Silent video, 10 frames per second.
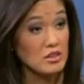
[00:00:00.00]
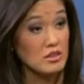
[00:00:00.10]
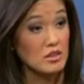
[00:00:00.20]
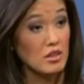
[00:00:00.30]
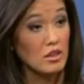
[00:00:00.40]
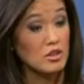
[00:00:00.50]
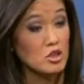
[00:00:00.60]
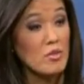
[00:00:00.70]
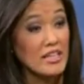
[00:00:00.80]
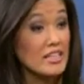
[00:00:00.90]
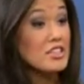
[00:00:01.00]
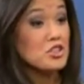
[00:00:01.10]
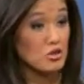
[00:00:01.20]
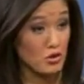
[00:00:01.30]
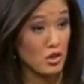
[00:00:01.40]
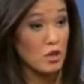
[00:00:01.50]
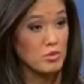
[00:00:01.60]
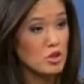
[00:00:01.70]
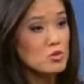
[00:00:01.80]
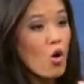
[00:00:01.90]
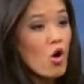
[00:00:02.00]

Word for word: Absolutely. To make it easier for com- small